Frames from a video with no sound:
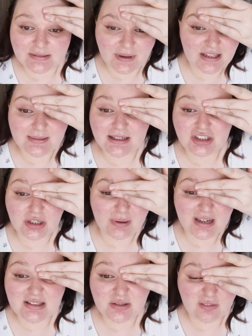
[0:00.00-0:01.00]
but especially
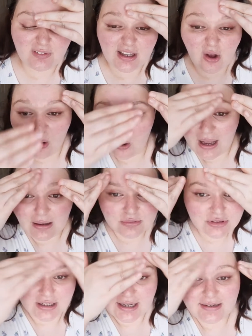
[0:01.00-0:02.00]
when it's sort of like hot
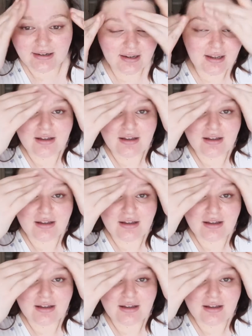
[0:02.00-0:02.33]
outside,